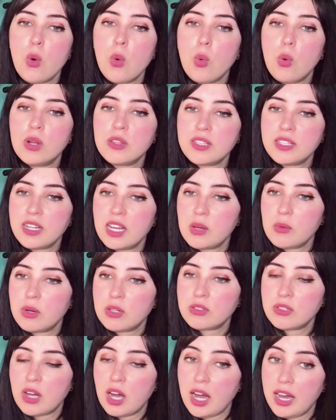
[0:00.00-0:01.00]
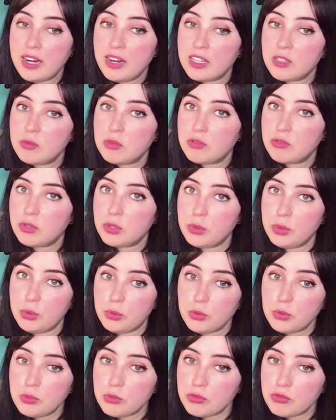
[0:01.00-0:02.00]
One thing I want to highlight before we
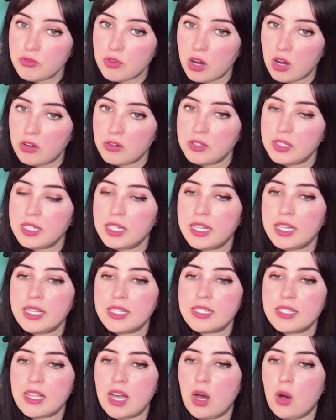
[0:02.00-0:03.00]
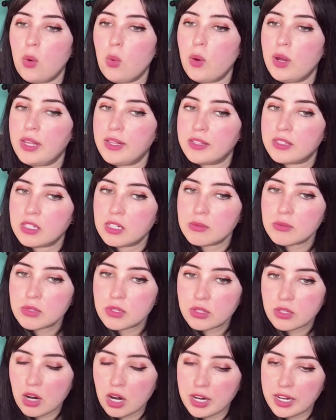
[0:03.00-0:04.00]
do move on is that when it comes
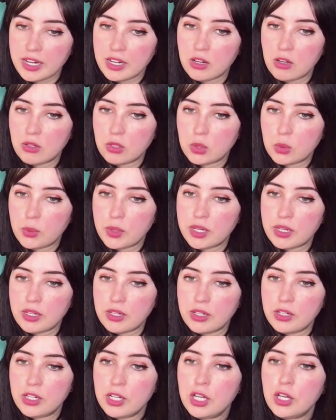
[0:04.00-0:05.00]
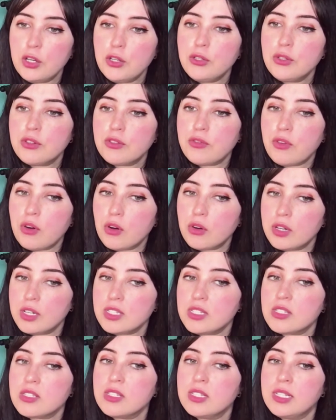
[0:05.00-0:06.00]
to targeting on Twitter, your
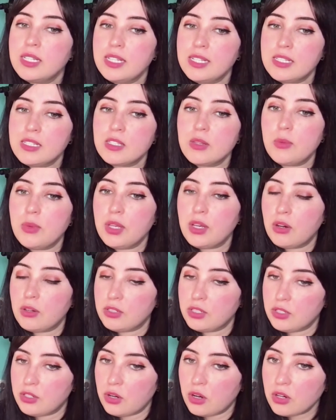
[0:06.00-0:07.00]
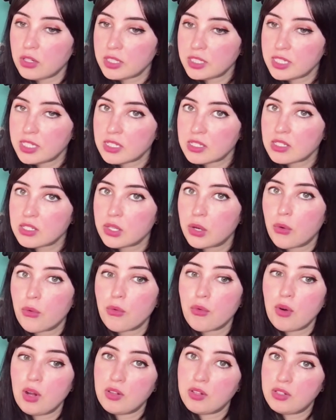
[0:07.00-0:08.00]
focus needs to be on your audience
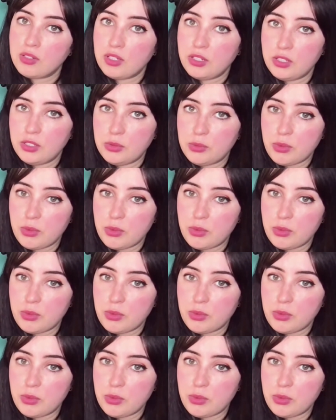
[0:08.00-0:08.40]
rather than